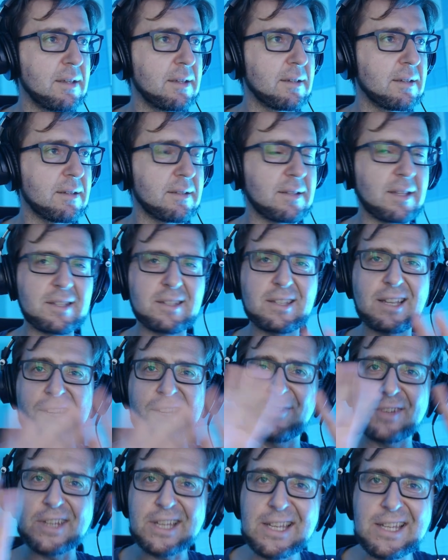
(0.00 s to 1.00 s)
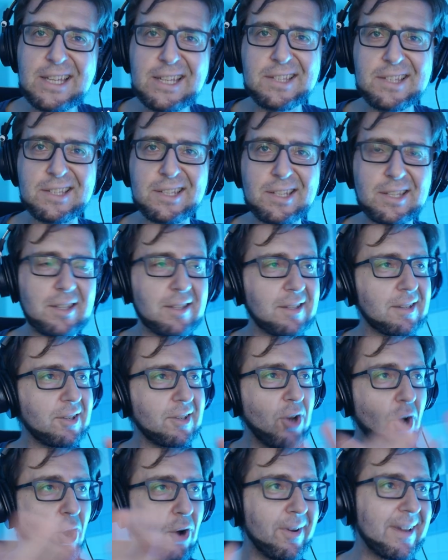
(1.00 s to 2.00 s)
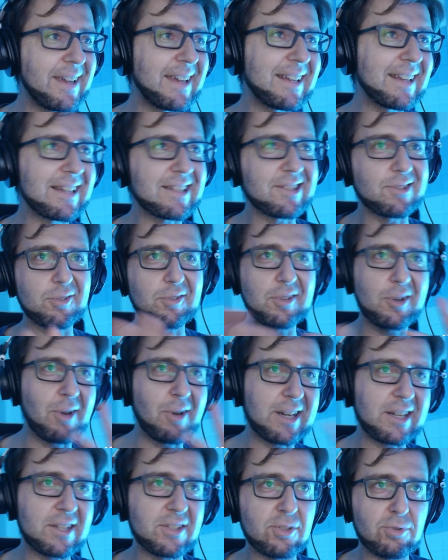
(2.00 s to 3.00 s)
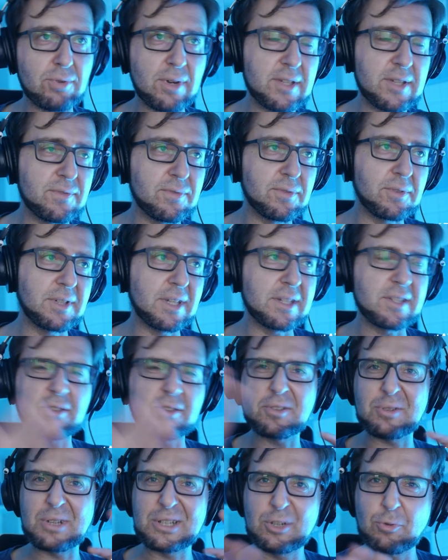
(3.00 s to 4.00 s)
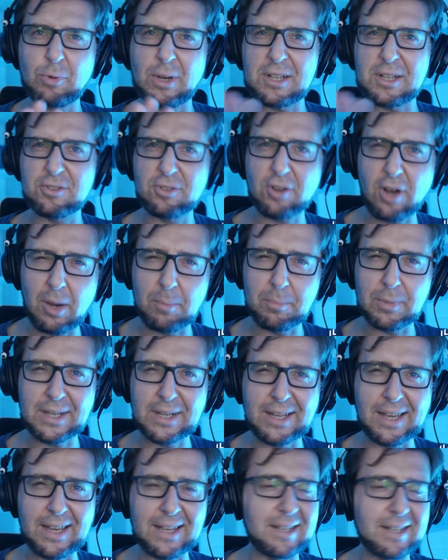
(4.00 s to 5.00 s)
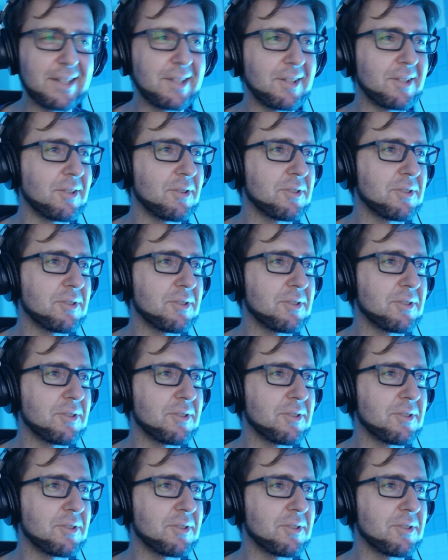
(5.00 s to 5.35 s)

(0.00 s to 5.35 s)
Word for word: uh, that's kind of easy going, that's not quite as stressful, that's not uh, quite as complicated, you know,